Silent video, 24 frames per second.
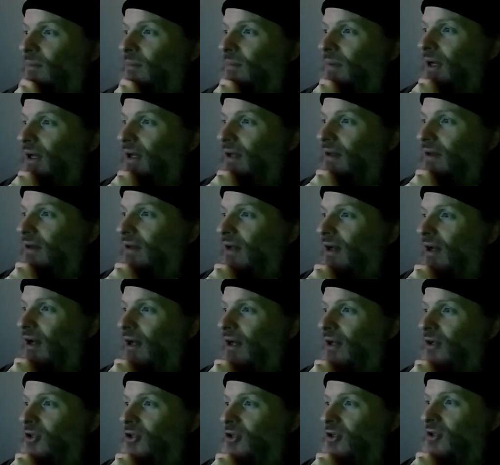by the,
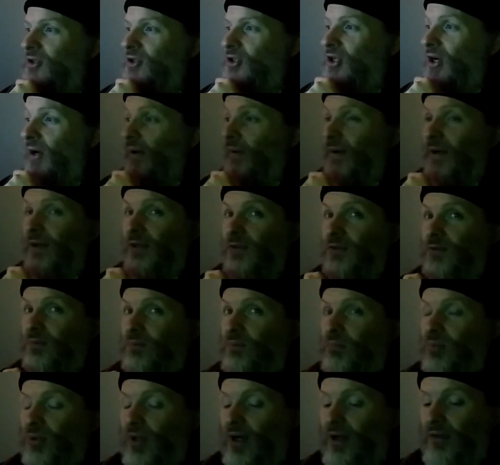uh, Gerry's
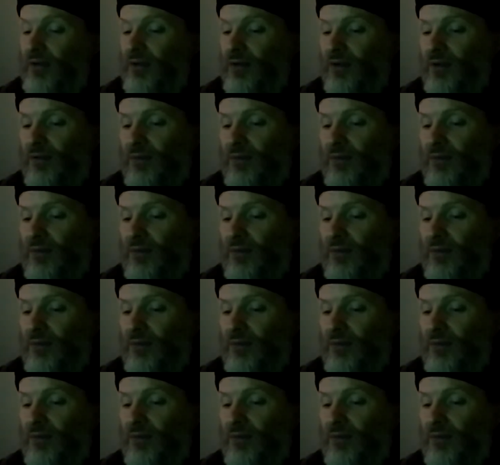brother.